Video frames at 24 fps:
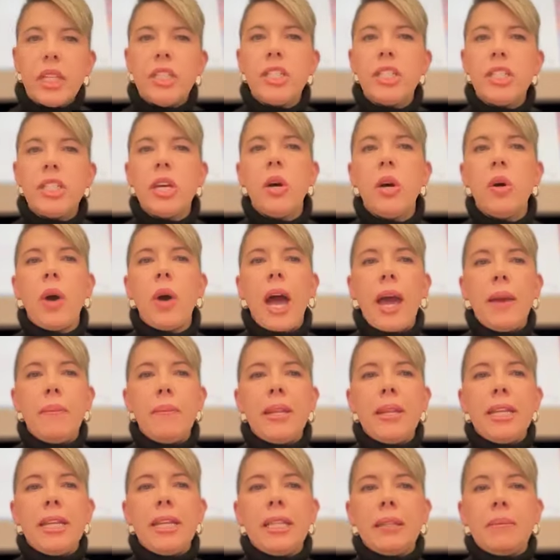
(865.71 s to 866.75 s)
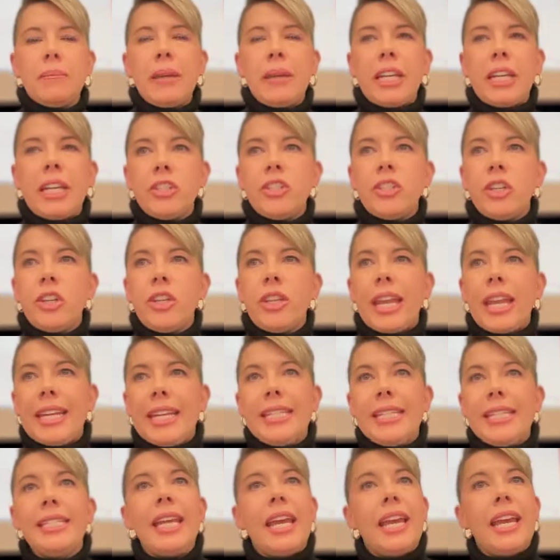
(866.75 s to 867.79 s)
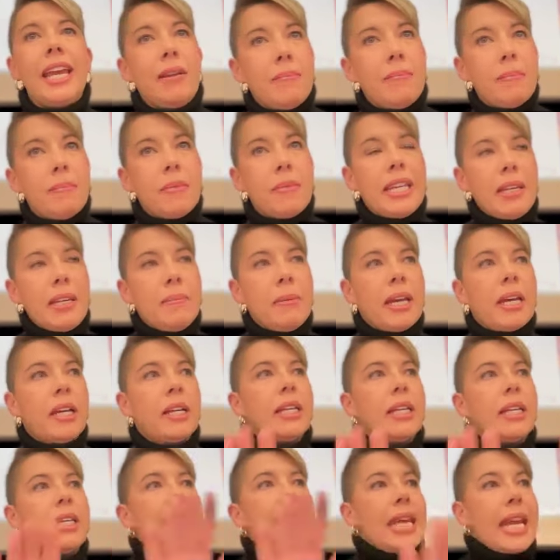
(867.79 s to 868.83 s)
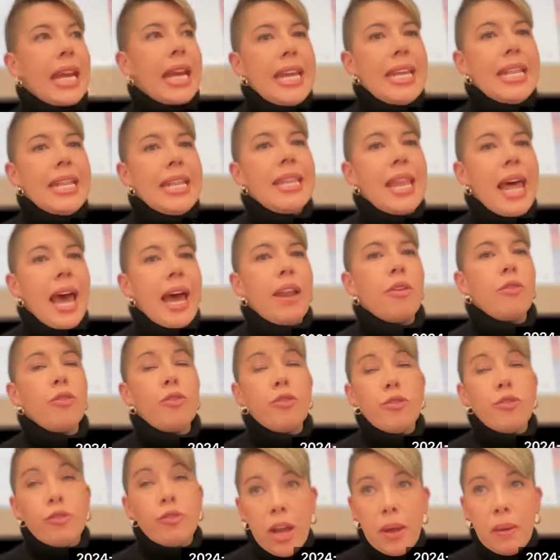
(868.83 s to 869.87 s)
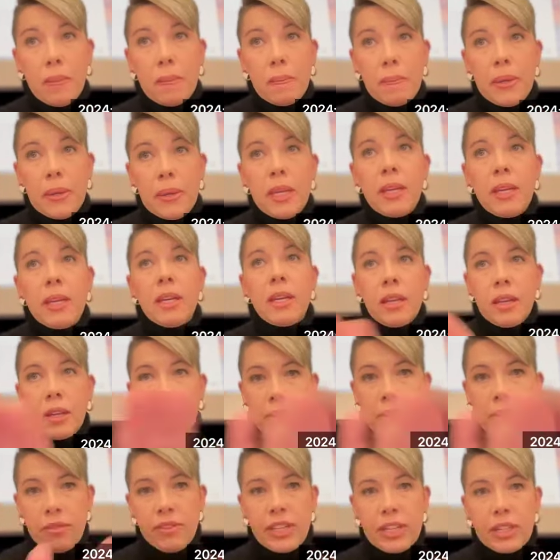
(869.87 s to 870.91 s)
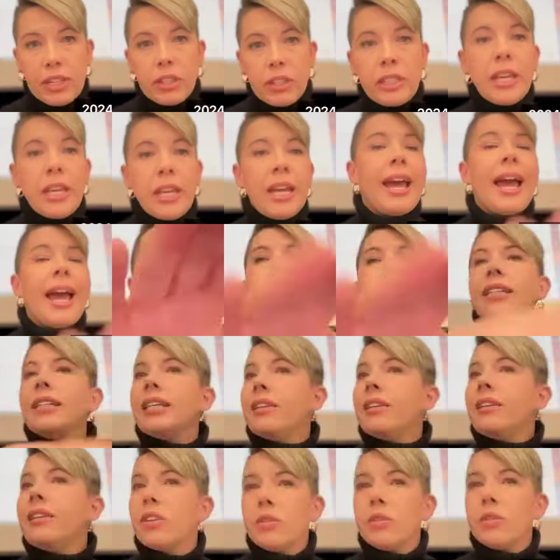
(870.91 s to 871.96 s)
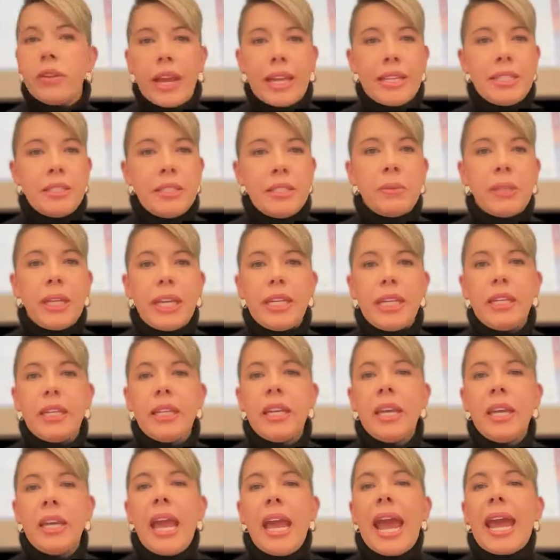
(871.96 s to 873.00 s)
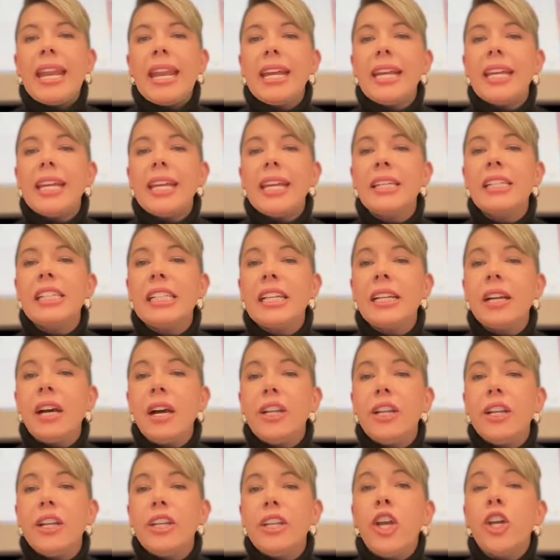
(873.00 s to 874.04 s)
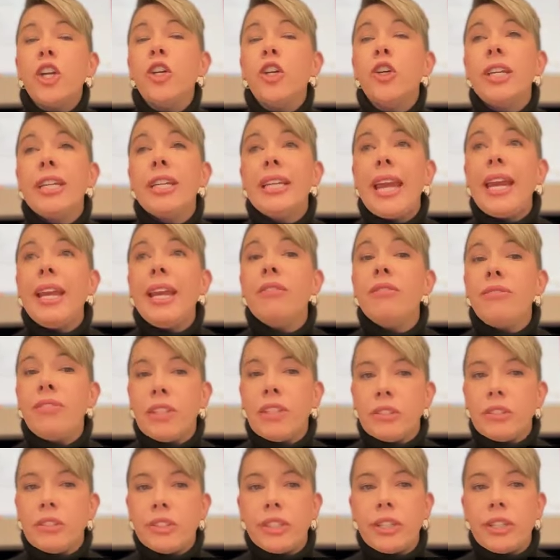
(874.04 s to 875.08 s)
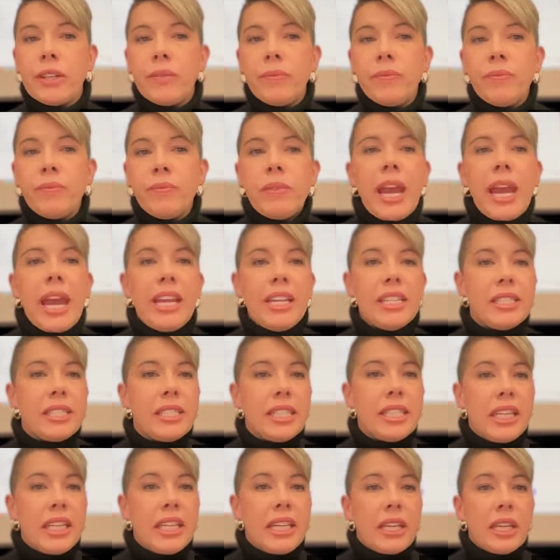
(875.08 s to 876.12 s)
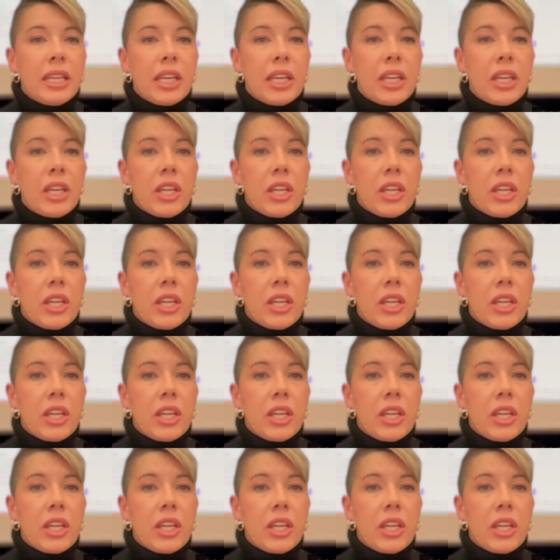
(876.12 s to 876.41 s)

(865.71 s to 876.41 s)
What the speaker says: So I'm going to make sure that his email is in that from field. I can leave the rest blank, and I can click on create filter and see.